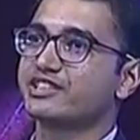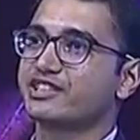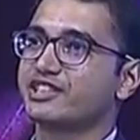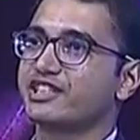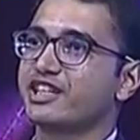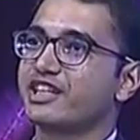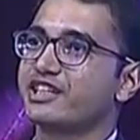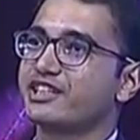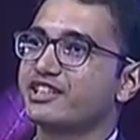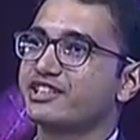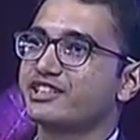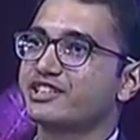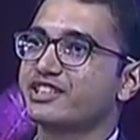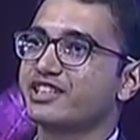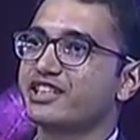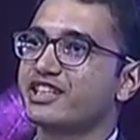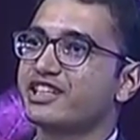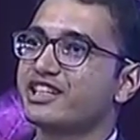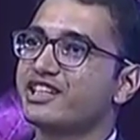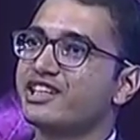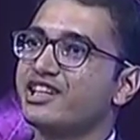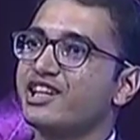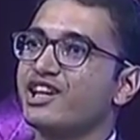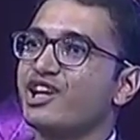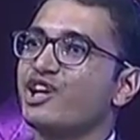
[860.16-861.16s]
status
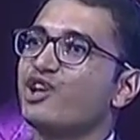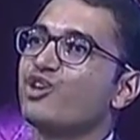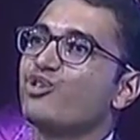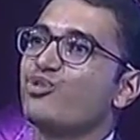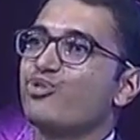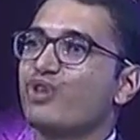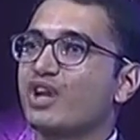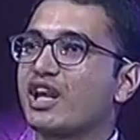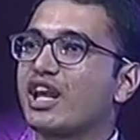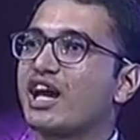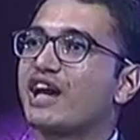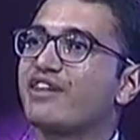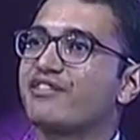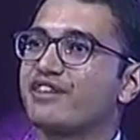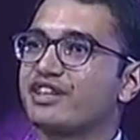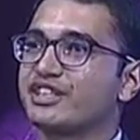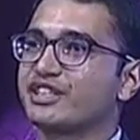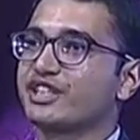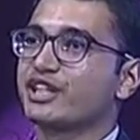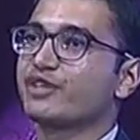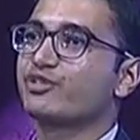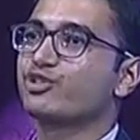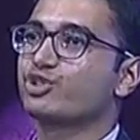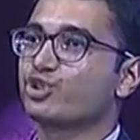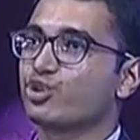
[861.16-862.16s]
ki, well, I have
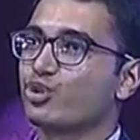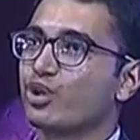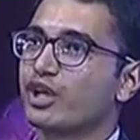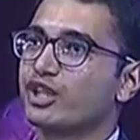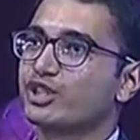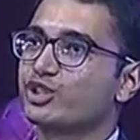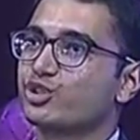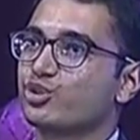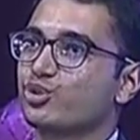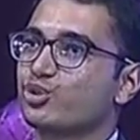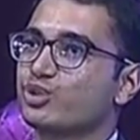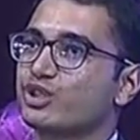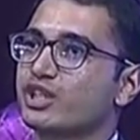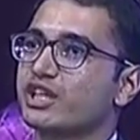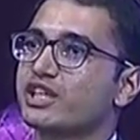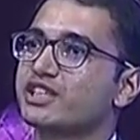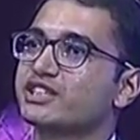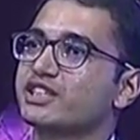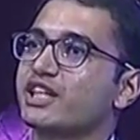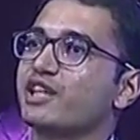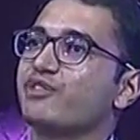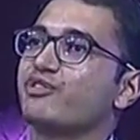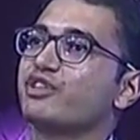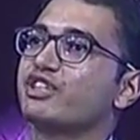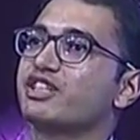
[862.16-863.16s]
achieved so and so
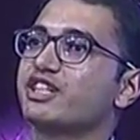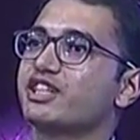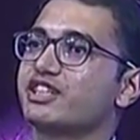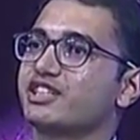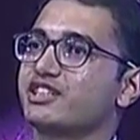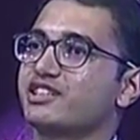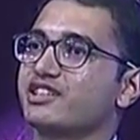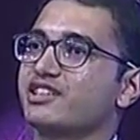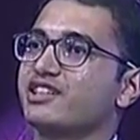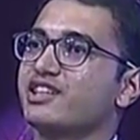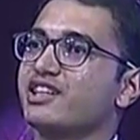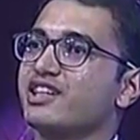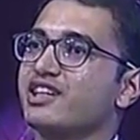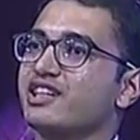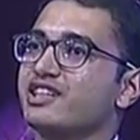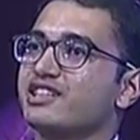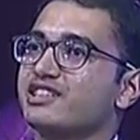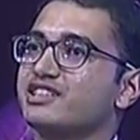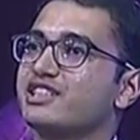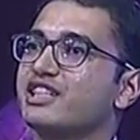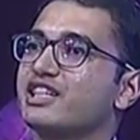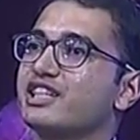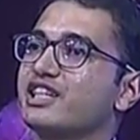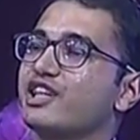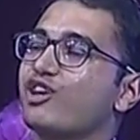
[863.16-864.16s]
things and we just
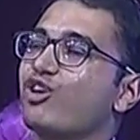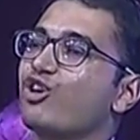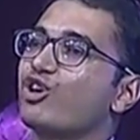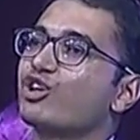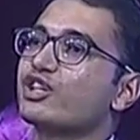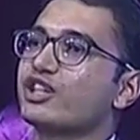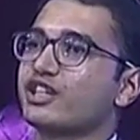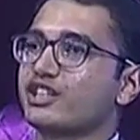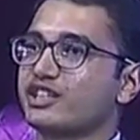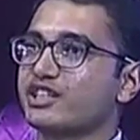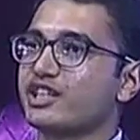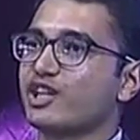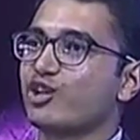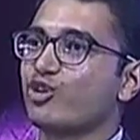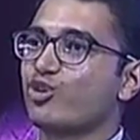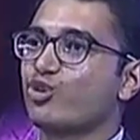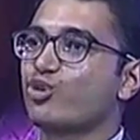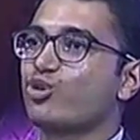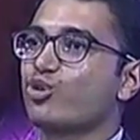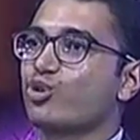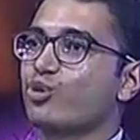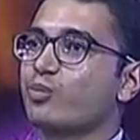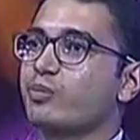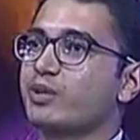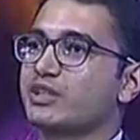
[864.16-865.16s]
see ki aur kitne
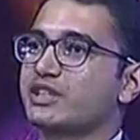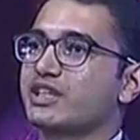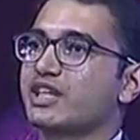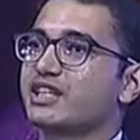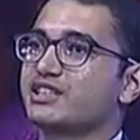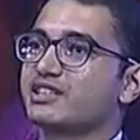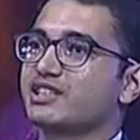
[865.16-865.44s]
logo ko bata